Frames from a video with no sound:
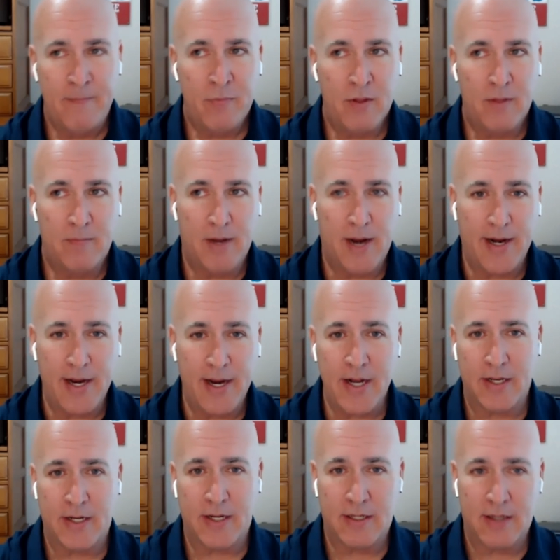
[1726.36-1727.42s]
But I
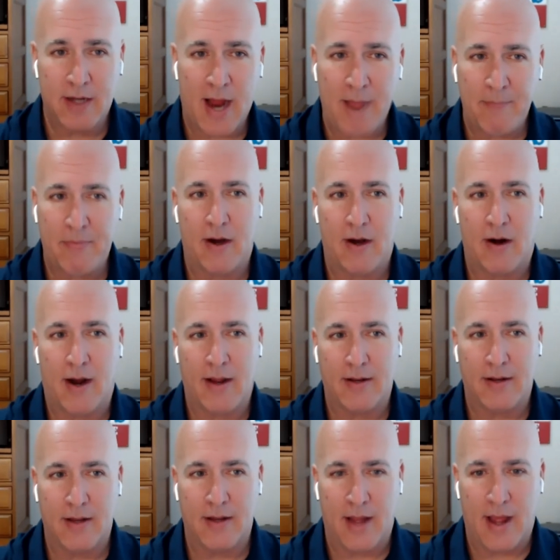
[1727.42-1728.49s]
didn't stop there. I,
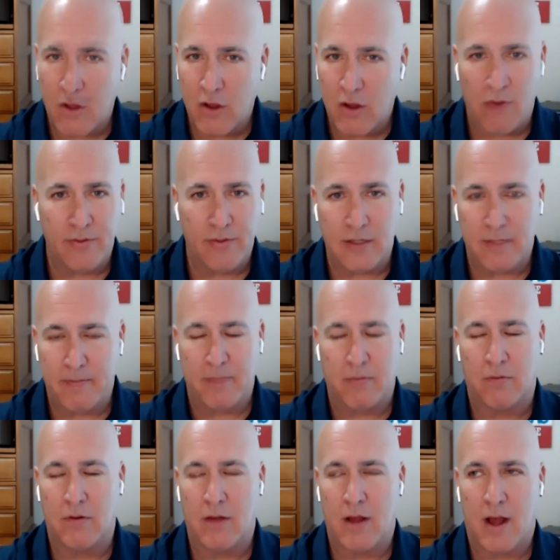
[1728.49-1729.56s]
I called these
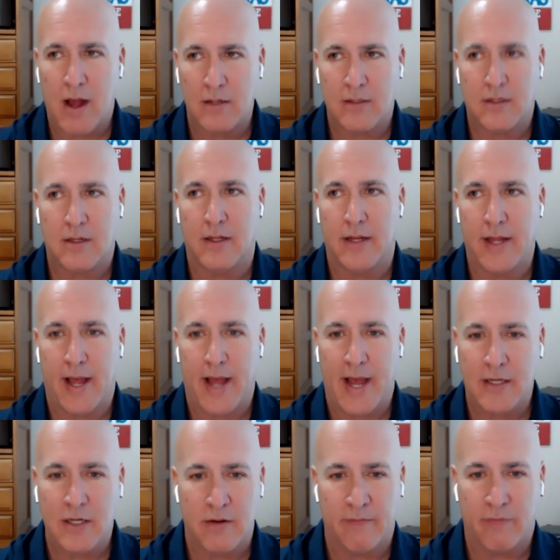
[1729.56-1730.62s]
people constantly
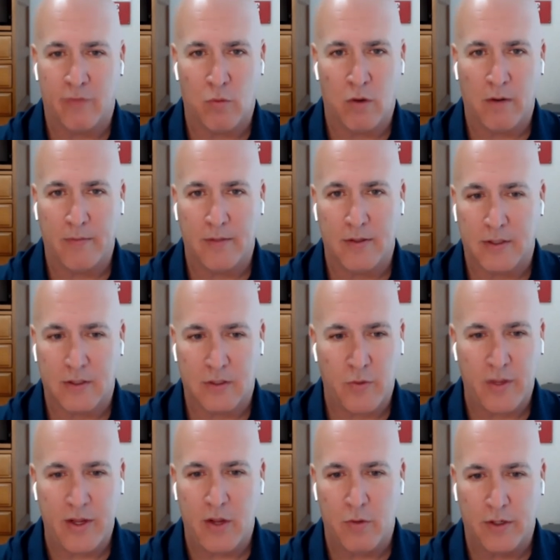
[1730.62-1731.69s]
asking for work because the
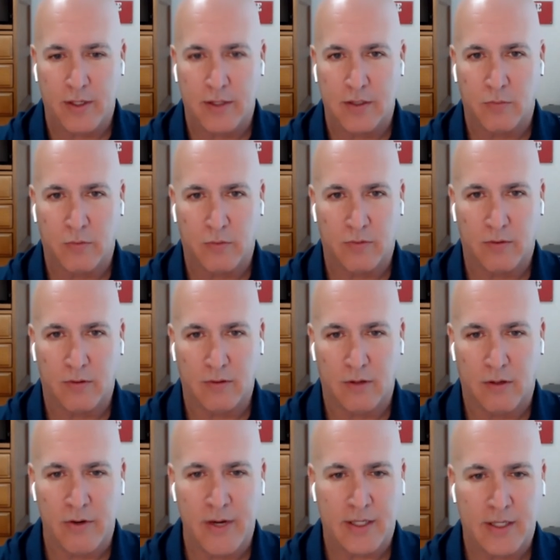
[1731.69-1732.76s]
squeaky wheel gets the
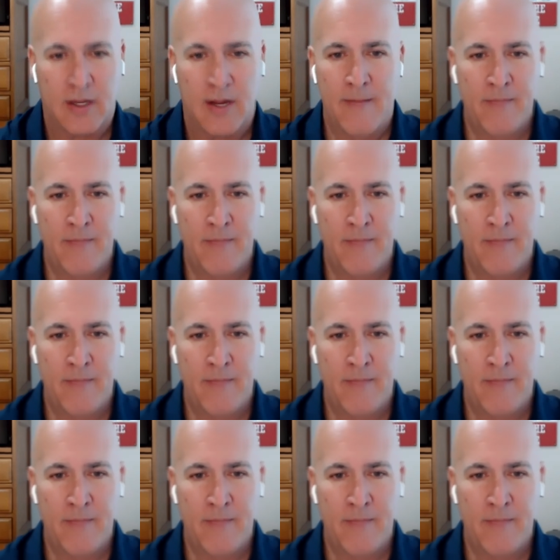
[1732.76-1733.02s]
grease.